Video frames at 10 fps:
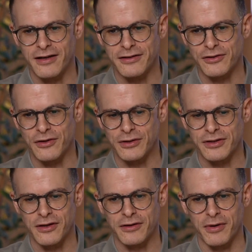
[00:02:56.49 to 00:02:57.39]
So it
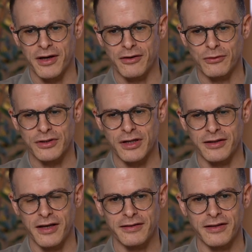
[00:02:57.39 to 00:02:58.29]
started by
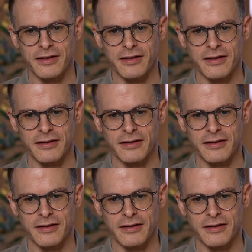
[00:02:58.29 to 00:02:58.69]
consolidating